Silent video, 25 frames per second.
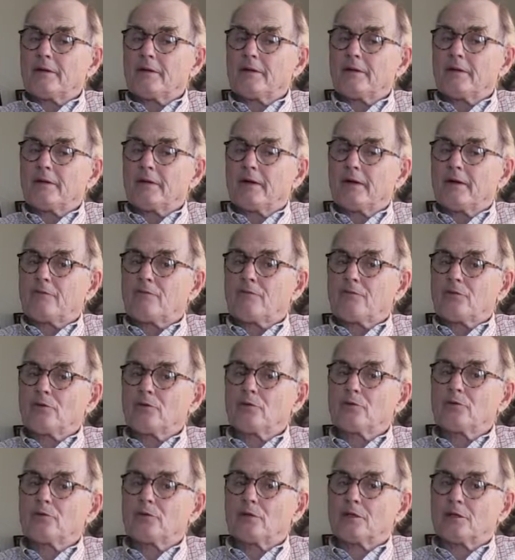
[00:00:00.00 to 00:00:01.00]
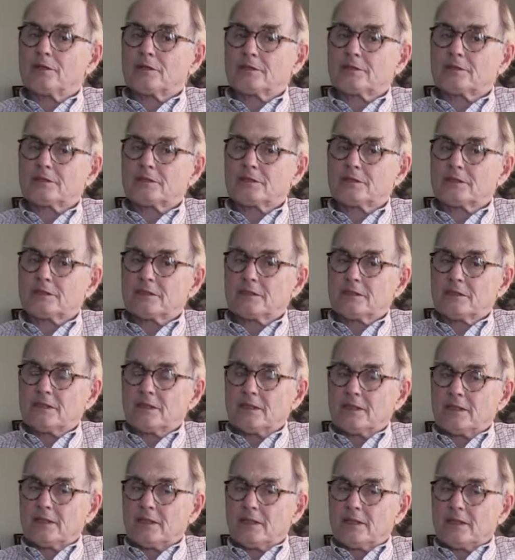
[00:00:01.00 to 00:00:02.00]
They flew us
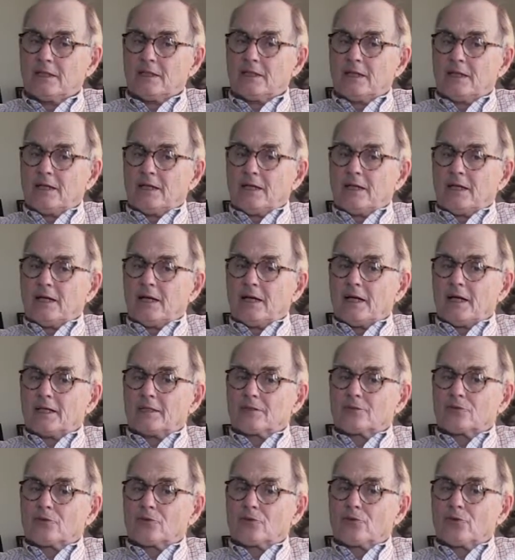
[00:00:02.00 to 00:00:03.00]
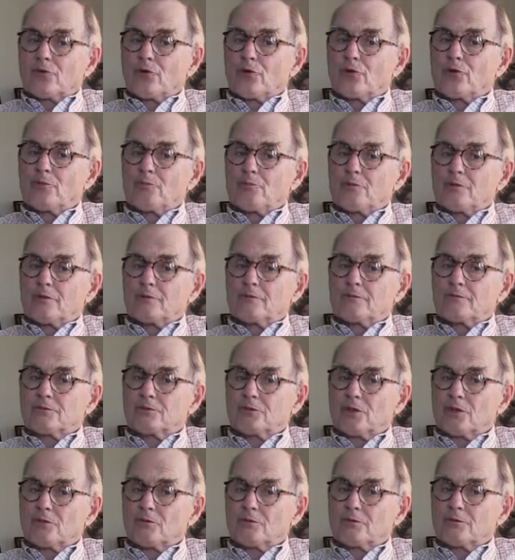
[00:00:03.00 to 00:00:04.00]
as a group of
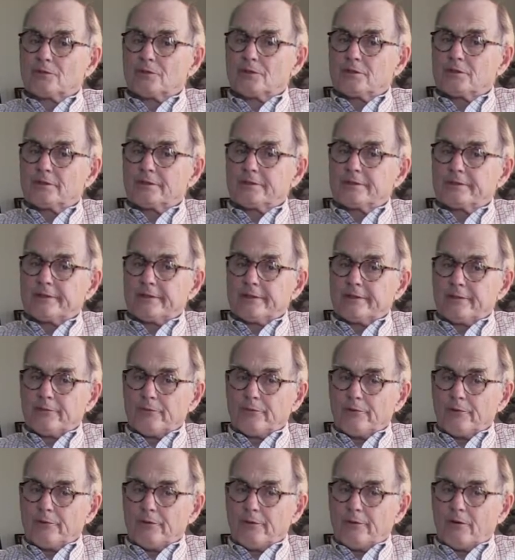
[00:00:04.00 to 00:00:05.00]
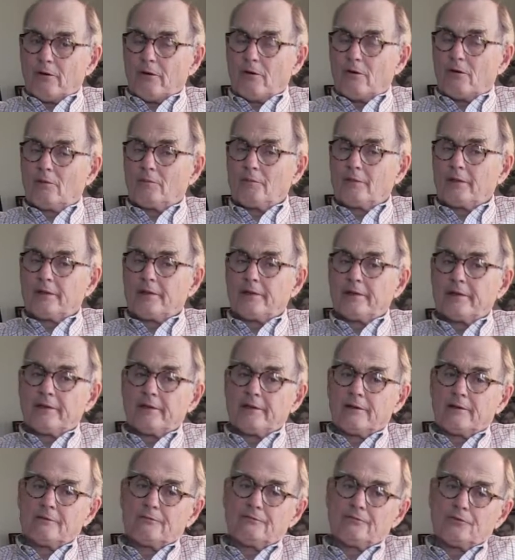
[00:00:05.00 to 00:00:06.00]
soldiers. There were Army,
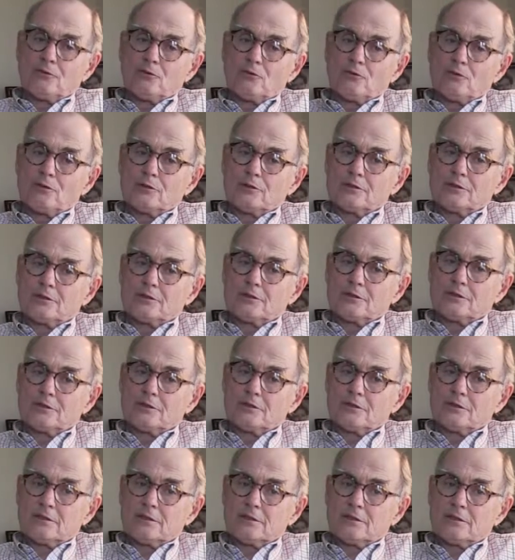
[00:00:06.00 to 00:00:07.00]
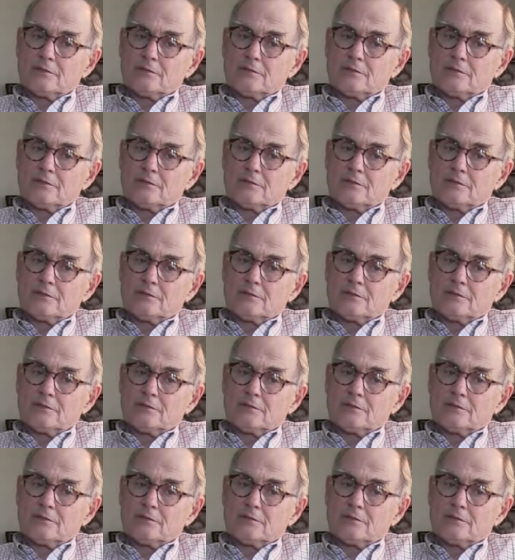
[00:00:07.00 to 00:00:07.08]
Air Force,